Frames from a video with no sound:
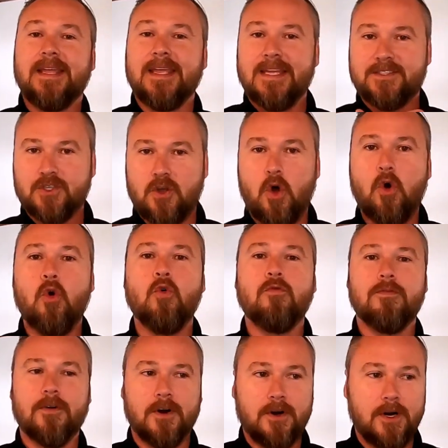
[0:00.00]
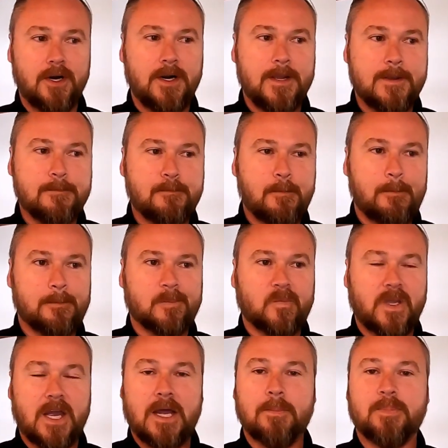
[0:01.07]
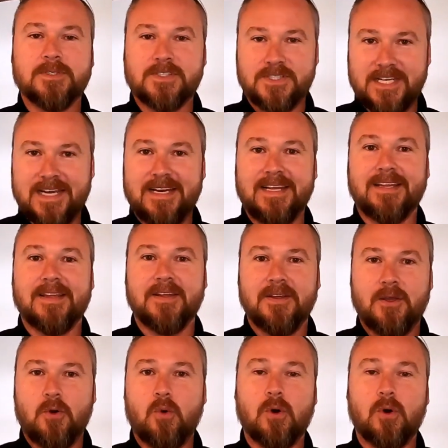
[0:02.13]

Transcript: it's overcompensating,